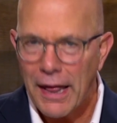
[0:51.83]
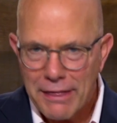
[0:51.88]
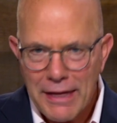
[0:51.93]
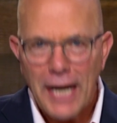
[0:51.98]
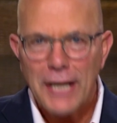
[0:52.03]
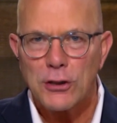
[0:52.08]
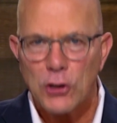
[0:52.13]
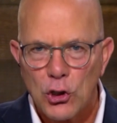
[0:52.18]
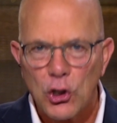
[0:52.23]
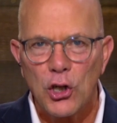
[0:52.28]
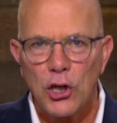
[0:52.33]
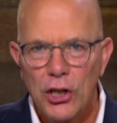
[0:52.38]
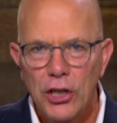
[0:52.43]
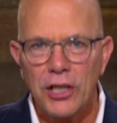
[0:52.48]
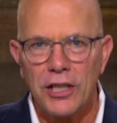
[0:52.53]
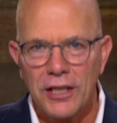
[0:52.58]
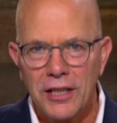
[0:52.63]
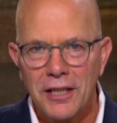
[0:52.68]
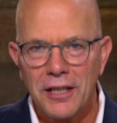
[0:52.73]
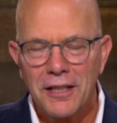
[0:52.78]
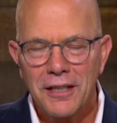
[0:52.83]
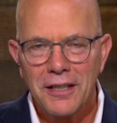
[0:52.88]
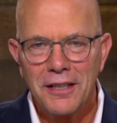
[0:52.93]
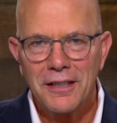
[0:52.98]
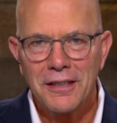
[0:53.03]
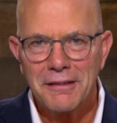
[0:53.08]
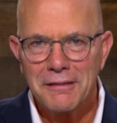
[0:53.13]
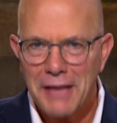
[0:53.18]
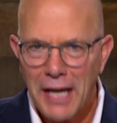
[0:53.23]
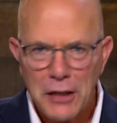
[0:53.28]
That's good.
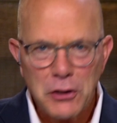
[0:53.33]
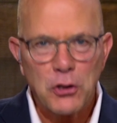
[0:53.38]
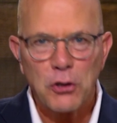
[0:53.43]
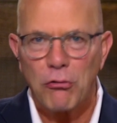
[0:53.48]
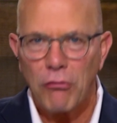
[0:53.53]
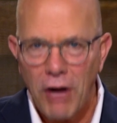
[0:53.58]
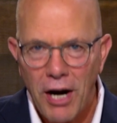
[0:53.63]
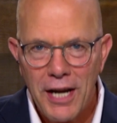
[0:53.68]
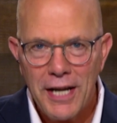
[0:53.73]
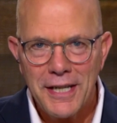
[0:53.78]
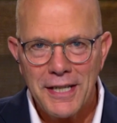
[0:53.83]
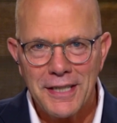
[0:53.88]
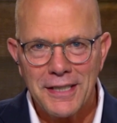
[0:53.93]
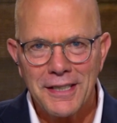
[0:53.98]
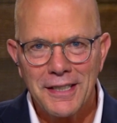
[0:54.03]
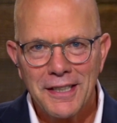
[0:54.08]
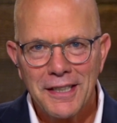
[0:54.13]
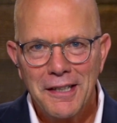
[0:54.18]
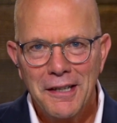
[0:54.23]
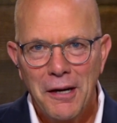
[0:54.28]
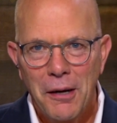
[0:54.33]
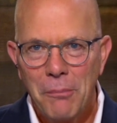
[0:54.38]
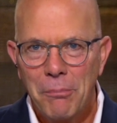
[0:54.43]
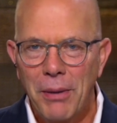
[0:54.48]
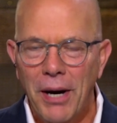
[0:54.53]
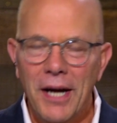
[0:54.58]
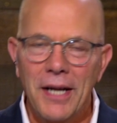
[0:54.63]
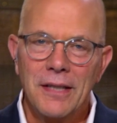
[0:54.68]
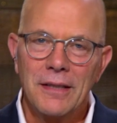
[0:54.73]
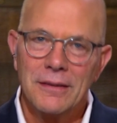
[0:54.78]
That's great.
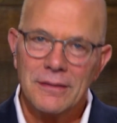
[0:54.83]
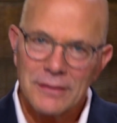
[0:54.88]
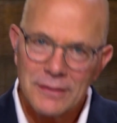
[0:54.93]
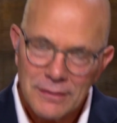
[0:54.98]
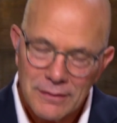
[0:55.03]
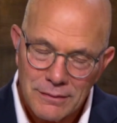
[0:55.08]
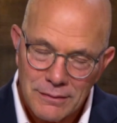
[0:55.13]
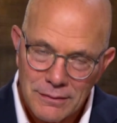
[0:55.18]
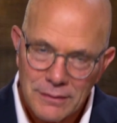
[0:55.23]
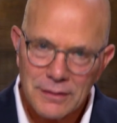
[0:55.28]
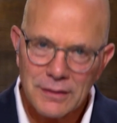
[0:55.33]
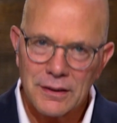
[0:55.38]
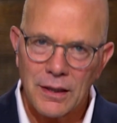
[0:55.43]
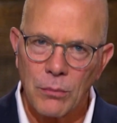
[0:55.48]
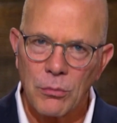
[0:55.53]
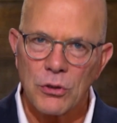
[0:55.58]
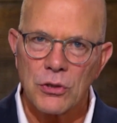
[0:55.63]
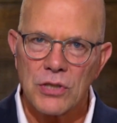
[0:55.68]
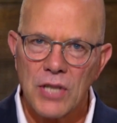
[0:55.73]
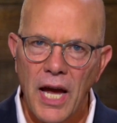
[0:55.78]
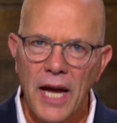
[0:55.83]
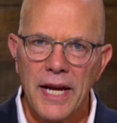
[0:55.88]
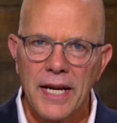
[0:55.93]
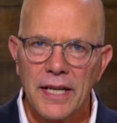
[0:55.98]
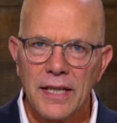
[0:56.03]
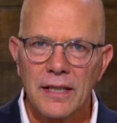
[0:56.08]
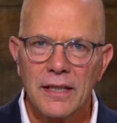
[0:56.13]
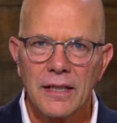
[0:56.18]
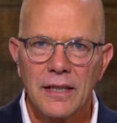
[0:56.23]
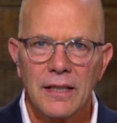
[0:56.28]
But some are
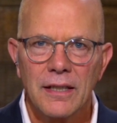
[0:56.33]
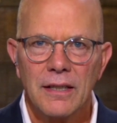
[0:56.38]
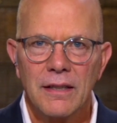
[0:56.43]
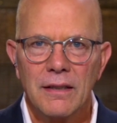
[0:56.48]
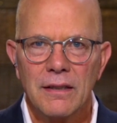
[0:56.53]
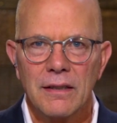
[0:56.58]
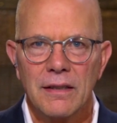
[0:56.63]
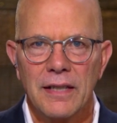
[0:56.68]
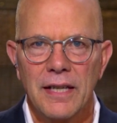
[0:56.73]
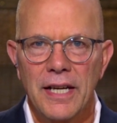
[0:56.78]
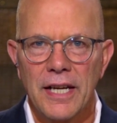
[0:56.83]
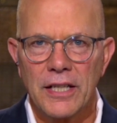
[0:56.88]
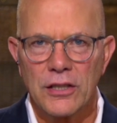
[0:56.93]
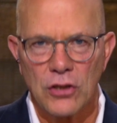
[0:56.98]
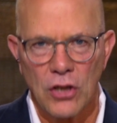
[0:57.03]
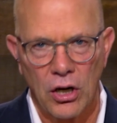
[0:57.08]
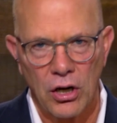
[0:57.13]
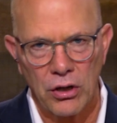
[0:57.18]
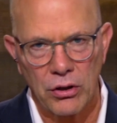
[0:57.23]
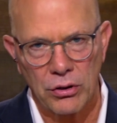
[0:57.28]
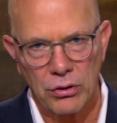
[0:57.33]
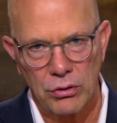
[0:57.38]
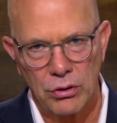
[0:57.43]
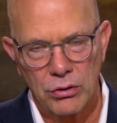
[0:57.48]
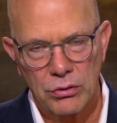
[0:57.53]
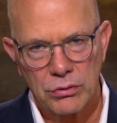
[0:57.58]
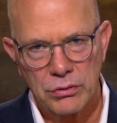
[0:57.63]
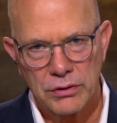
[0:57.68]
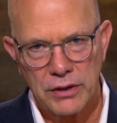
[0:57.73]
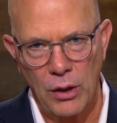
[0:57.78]
saying it's a
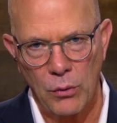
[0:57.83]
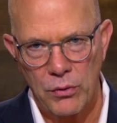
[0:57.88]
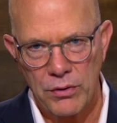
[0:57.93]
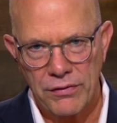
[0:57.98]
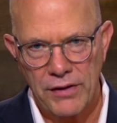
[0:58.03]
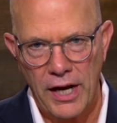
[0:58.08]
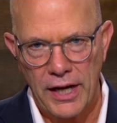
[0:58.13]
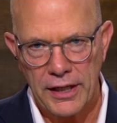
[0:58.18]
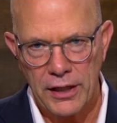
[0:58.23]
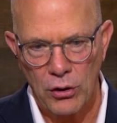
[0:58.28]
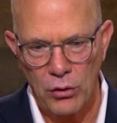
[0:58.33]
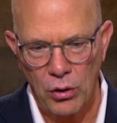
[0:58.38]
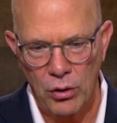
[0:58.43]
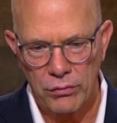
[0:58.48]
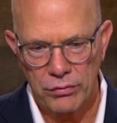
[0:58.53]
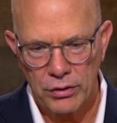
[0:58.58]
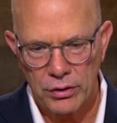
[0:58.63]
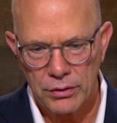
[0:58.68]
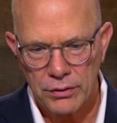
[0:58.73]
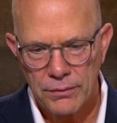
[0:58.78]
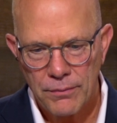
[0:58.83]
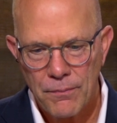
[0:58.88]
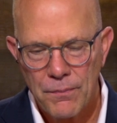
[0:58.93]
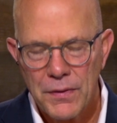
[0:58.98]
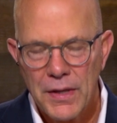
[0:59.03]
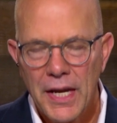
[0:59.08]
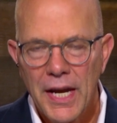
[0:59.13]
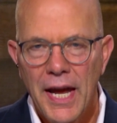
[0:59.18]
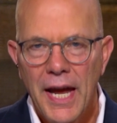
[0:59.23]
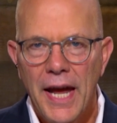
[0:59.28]
hurdle that we've got to get over.
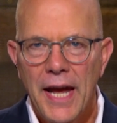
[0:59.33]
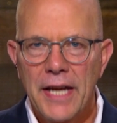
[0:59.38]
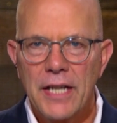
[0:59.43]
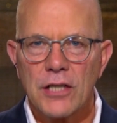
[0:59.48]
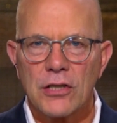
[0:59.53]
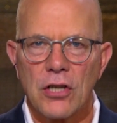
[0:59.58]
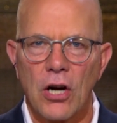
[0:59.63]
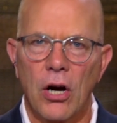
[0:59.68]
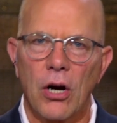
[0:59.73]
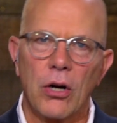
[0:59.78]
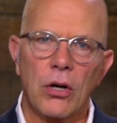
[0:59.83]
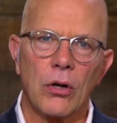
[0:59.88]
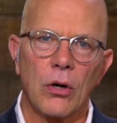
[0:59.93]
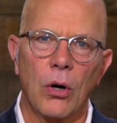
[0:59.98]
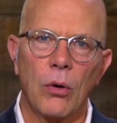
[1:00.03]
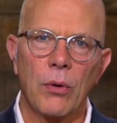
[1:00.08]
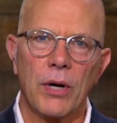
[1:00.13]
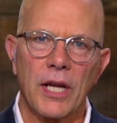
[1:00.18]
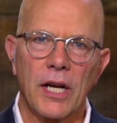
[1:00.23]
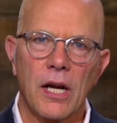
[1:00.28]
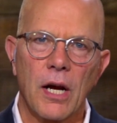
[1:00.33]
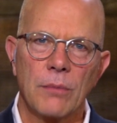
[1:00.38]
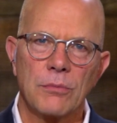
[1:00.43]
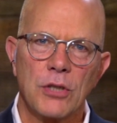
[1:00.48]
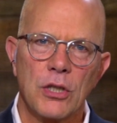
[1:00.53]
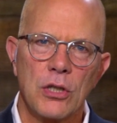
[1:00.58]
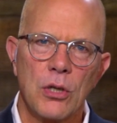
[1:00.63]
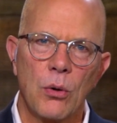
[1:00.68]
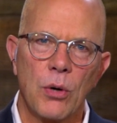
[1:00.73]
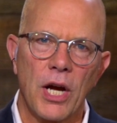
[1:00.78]
It is a hurdle when it
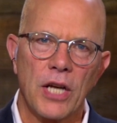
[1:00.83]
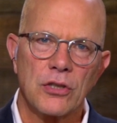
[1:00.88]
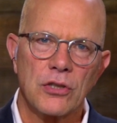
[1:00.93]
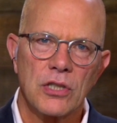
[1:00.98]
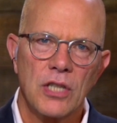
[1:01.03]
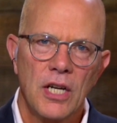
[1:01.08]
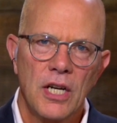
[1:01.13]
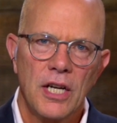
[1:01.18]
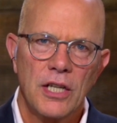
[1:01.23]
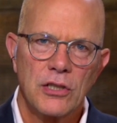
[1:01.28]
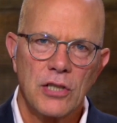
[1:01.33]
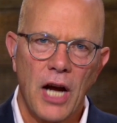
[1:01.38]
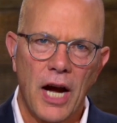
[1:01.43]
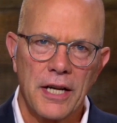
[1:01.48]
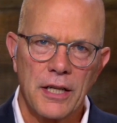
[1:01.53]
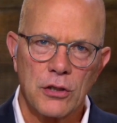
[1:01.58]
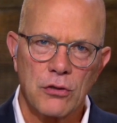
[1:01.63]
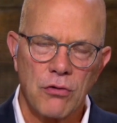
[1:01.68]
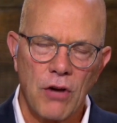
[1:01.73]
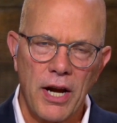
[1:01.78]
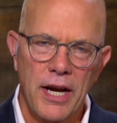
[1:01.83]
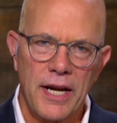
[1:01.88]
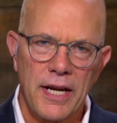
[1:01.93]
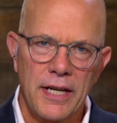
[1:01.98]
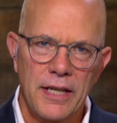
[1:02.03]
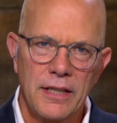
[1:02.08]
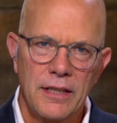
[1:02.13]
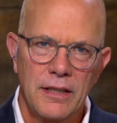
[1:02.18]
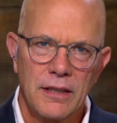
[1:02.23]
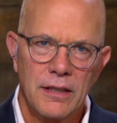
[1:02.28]
comes to U.S.-China
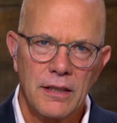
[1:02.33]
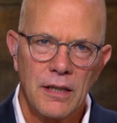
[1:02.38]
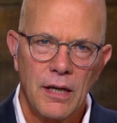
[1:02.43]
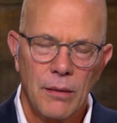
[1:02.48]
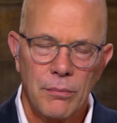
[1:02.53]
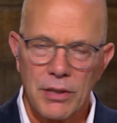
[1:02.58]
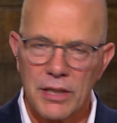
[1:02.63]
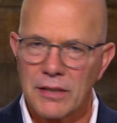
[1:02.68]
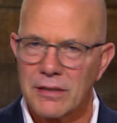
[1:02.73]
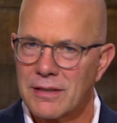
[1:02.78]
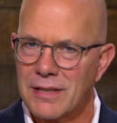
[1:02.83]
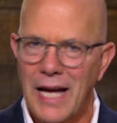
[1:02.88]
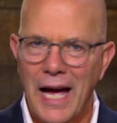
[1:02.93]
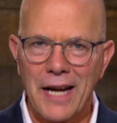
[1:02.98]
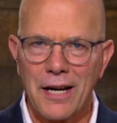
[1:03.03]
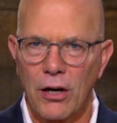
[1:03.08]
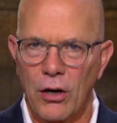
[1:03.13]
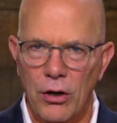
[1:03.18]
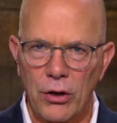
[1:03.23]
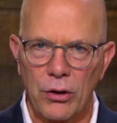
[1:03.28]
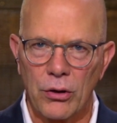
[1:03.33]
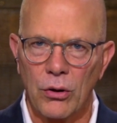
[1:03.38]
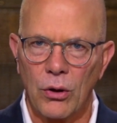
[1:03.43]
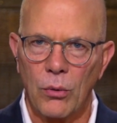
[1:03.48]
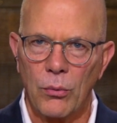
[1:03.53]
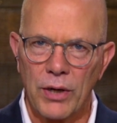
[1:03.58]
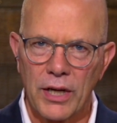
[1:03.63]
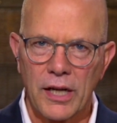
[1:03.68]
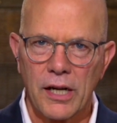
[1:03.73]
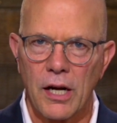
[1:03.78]
trade, but it's not a
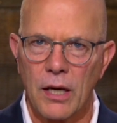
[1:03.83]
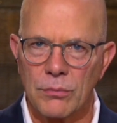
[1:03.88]
hurdle when it